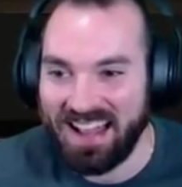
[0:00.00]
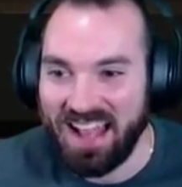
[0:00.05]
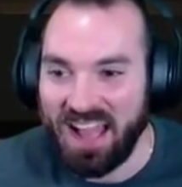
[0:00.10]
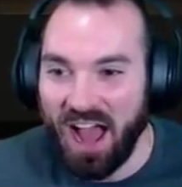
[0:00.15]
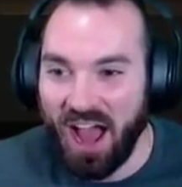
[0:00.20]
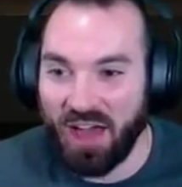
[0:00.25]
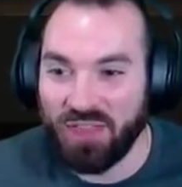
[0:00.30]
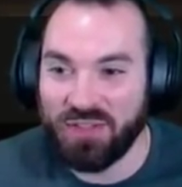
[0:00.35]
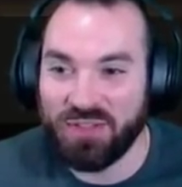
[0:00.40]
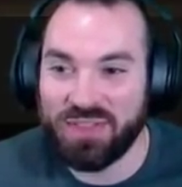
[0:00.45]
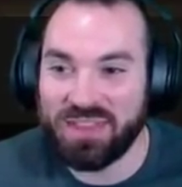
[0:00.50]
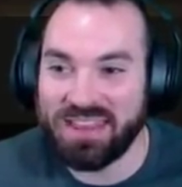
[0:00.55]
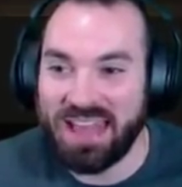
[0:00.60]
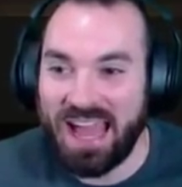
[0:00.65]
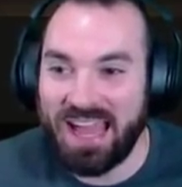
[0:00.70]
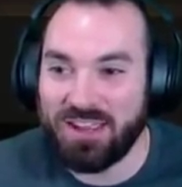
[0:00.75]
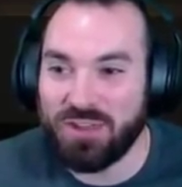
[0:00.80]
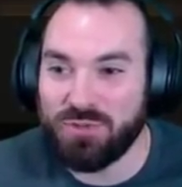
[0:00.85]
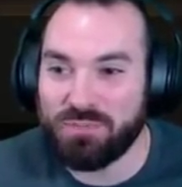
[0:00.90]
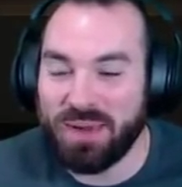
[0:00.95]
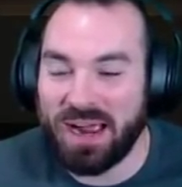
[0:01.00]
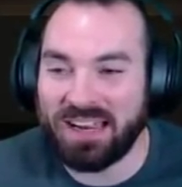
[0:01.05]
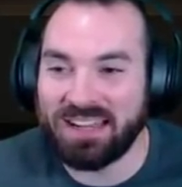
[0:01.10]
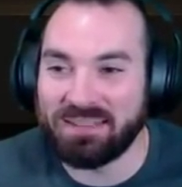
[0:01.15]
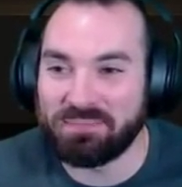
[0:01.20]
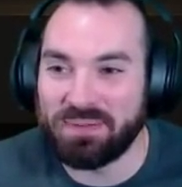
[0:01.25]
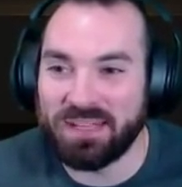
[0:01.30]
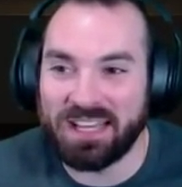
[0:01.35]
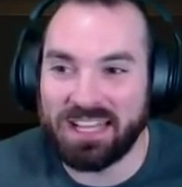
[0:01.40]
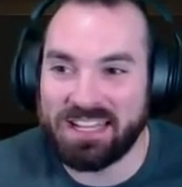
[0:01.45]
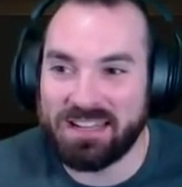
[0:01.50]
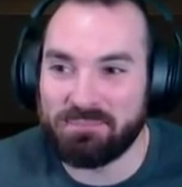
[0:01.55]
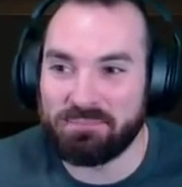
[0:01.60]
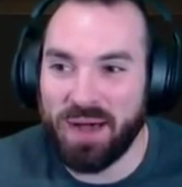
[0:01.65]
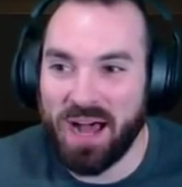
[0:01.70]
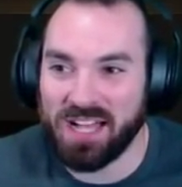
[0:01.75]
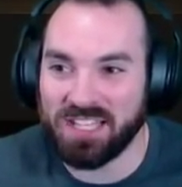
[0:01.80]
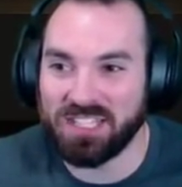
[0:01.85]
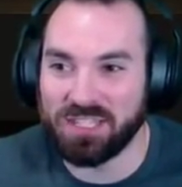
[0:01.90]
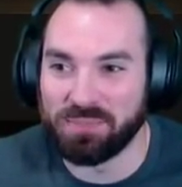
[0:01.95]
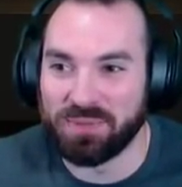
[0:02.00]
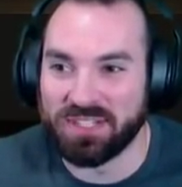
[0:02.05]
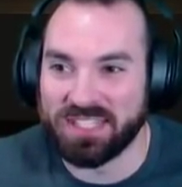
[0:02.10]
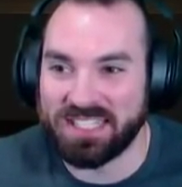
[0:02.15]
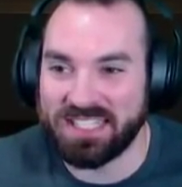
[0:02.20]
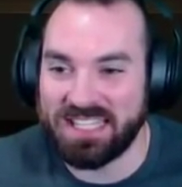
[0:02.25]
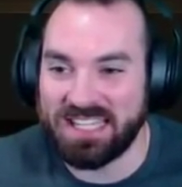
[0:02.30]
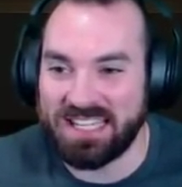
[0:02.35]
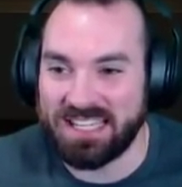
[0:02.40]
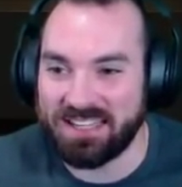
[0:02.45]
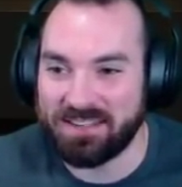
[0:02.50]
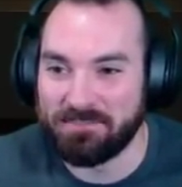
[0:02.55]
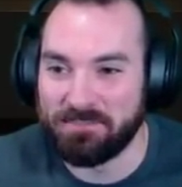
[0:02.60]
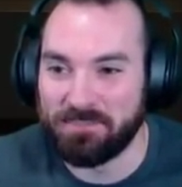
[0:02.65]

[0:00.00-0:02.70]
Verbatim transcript: Other than that, you'd be like impossible to see